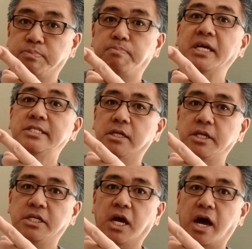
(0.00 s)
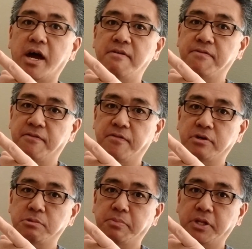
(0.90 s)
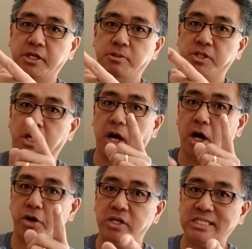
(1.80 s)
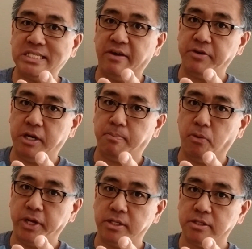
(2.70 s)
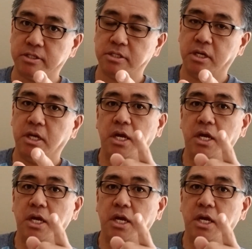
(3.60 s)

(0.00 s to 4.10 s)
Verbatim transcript: basically tied for first place with one hundred seventy points.